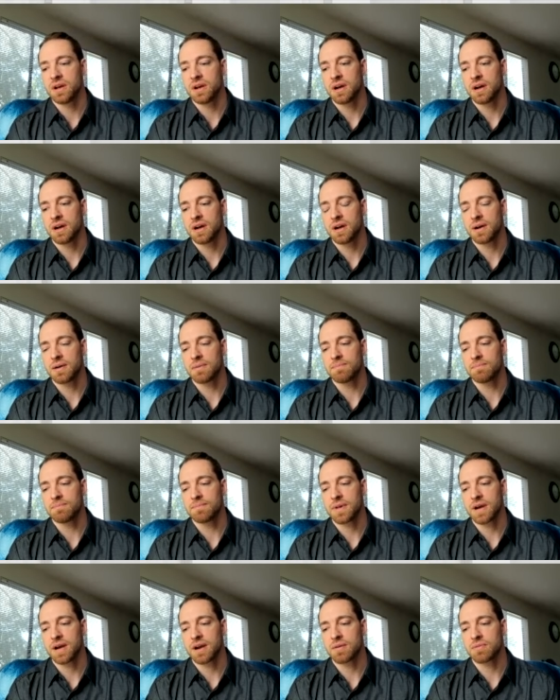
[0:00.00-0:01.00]
um,
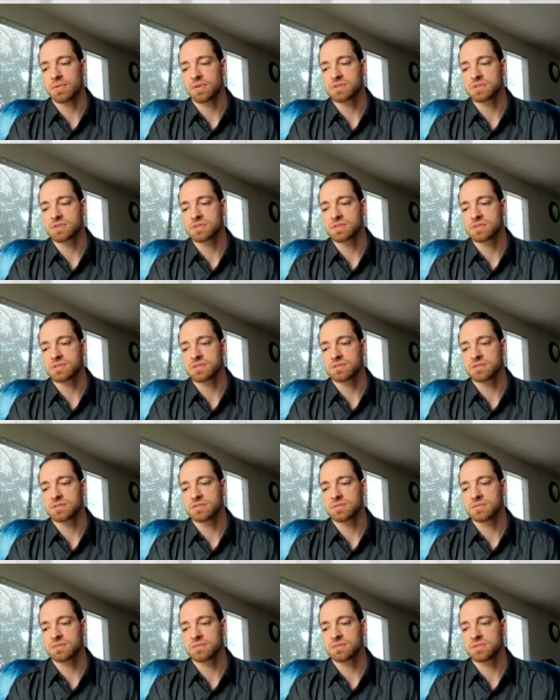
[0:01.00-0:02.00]
I was
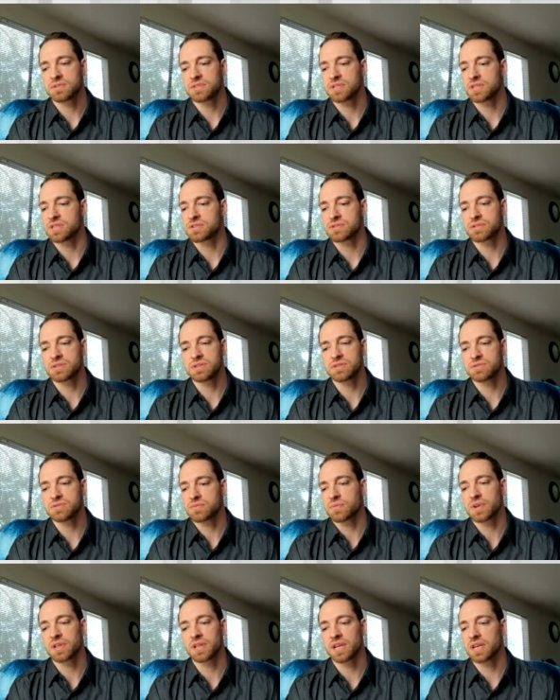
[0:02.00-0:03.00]
just just
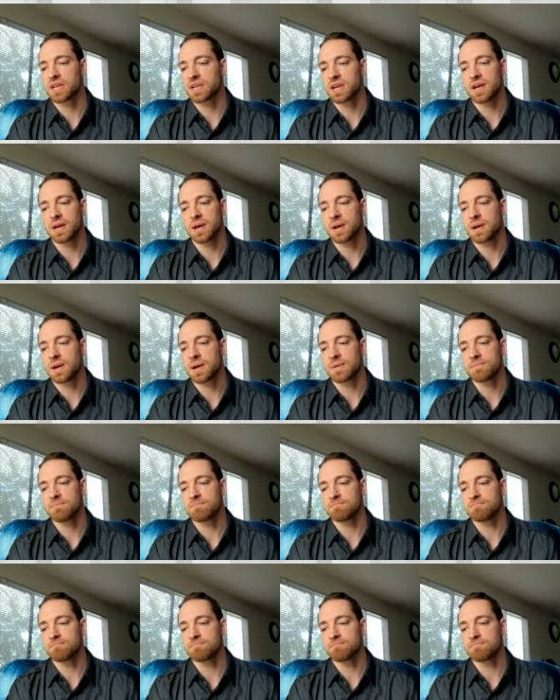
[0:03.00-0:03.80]
really um,